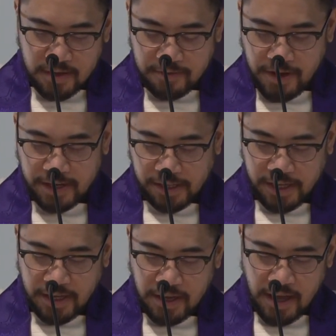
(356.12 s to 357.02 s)

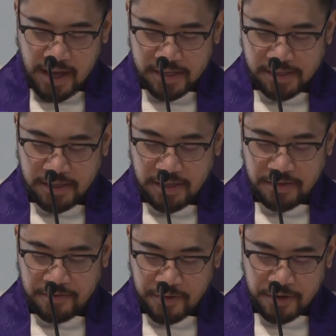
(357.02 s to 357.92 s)
Finally, as
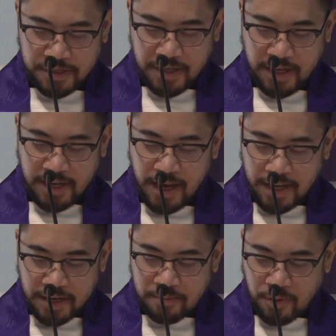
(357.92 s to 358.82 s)
the first
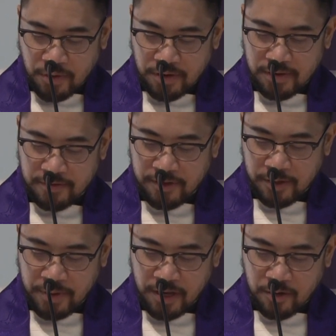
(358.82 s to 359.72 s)
Canadian born
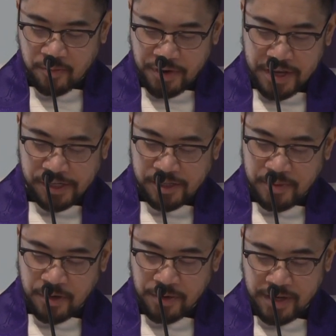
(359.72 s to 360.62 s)
Filipino priest to
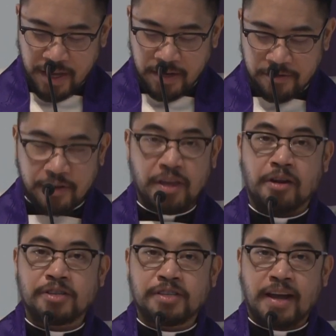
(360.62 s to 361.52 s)
be ordained for the
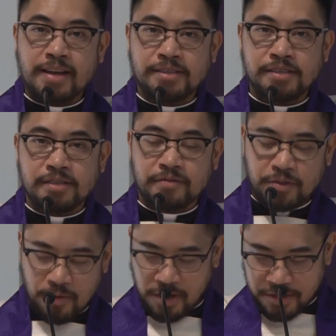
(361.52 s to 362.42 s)
Archdiocese of
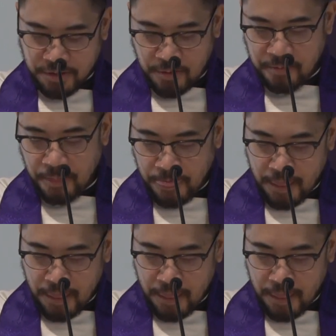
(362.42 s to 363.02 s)
Toronto,